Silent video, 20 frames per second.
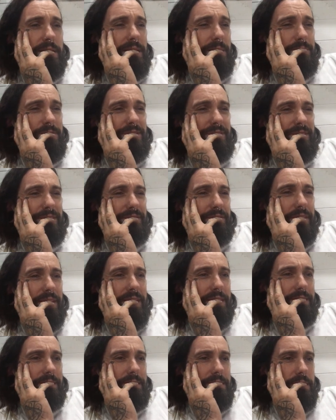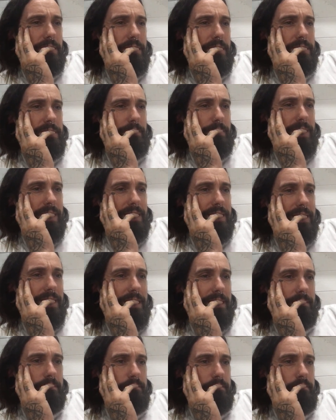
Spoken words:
I'm sure he's fine though. He's a big guy.